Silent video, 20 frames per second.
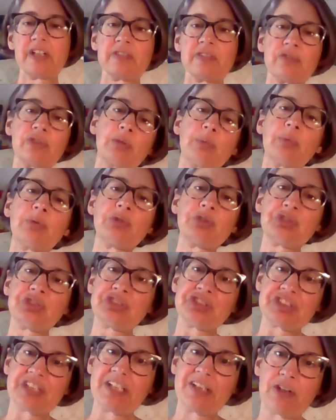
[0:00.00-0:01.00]
Verbal
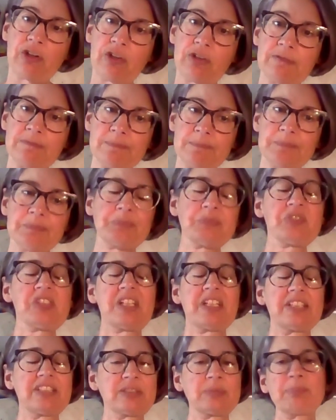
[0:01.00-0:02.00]
skill
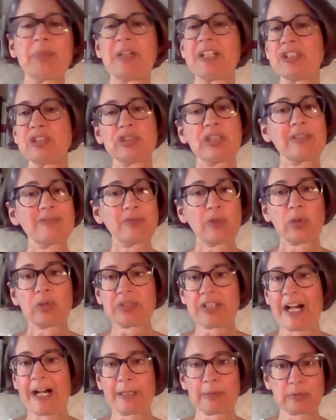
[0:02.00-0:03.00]
is basic
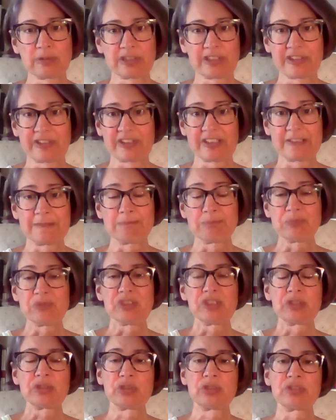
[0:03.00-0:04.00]
vocabulary.
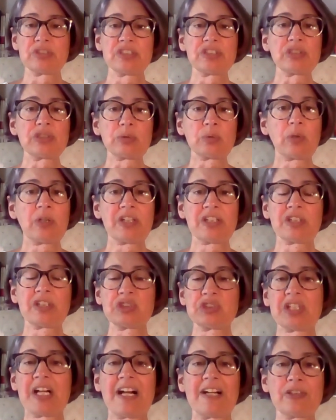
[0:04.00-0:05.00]
So this is where
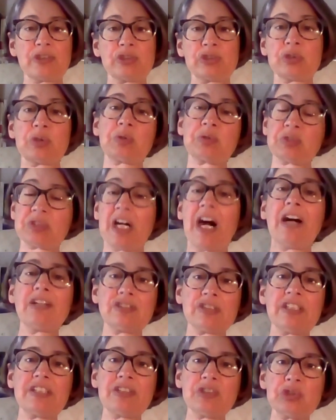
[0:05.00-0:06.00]
it tests your
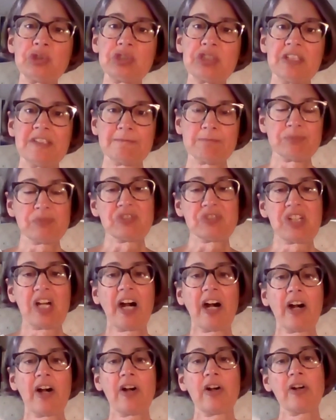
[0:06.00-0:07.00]
knowledge
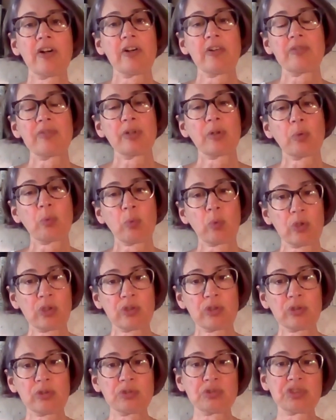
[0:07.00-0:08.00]
of
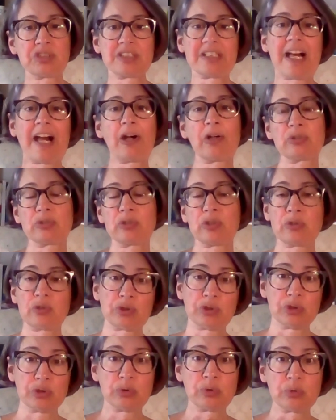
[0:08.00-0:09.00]
words and how they're
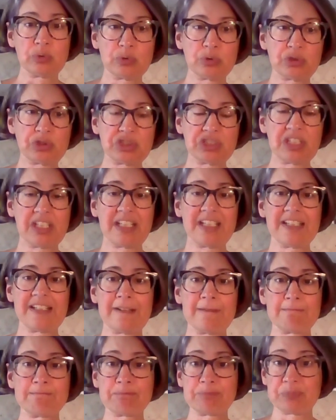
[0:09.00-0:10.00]
used
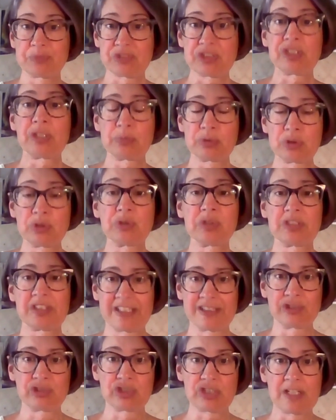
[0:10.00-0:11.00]
in
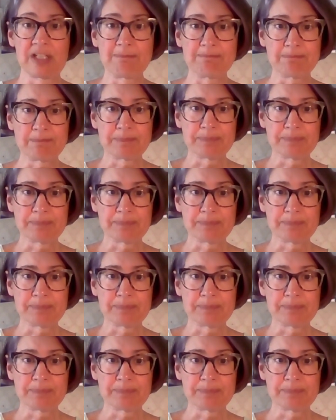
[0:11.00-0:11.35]
communication.